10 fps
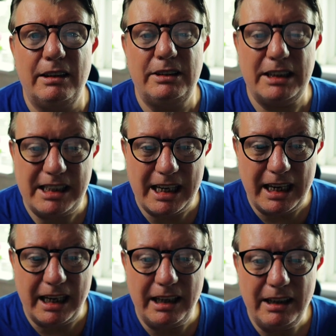
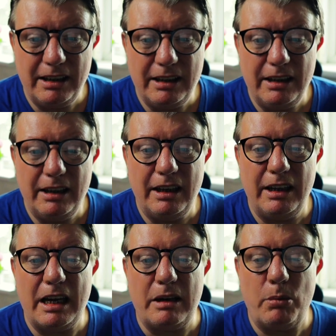today
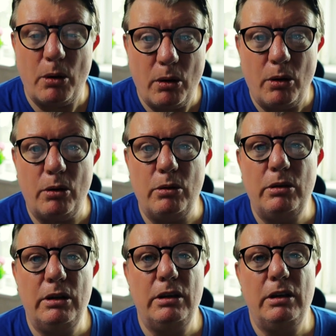that
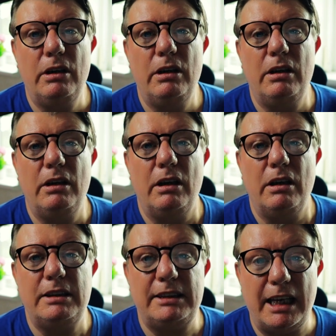Paul
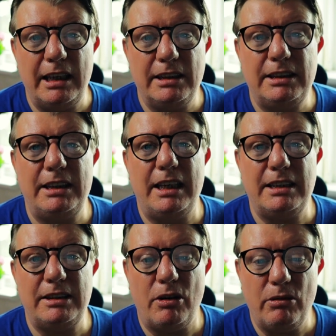sensed
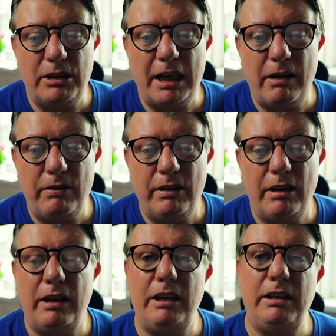his own death,
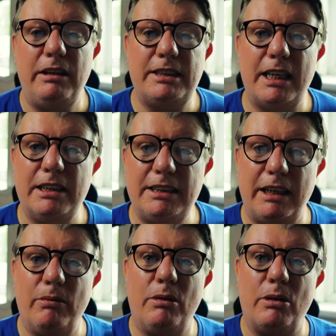and he sensed
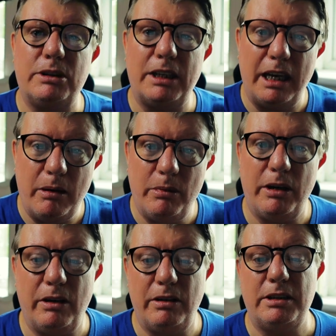it was
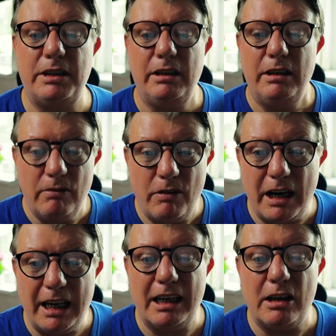imminent,
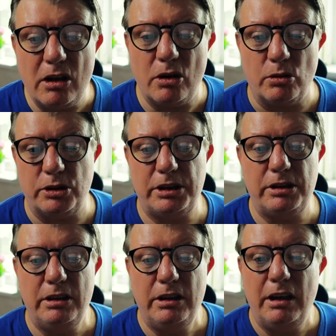very
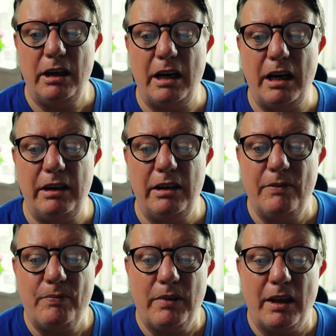close, and
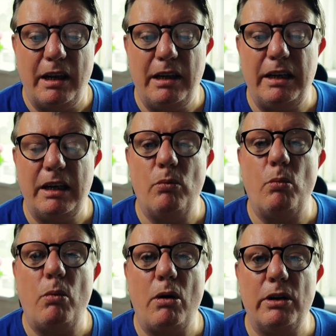he
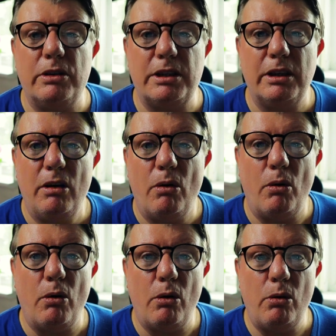didn't want
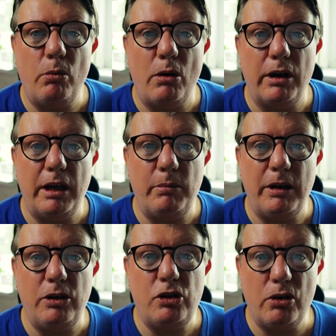all what he had
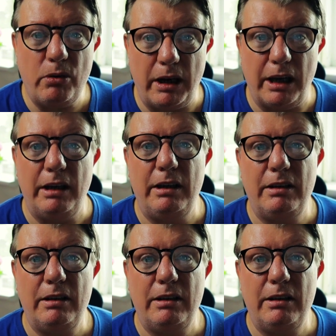been doing,